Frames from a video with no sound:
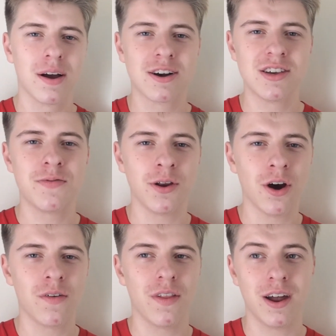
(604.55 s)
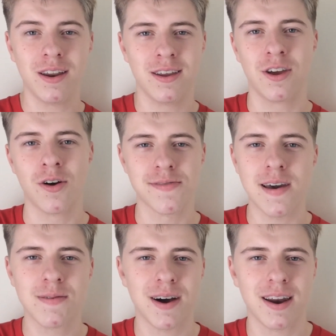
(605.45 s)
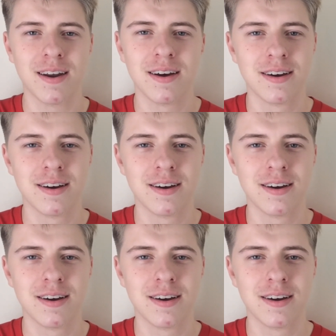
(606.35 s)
because if you don't, then you're a fake fan.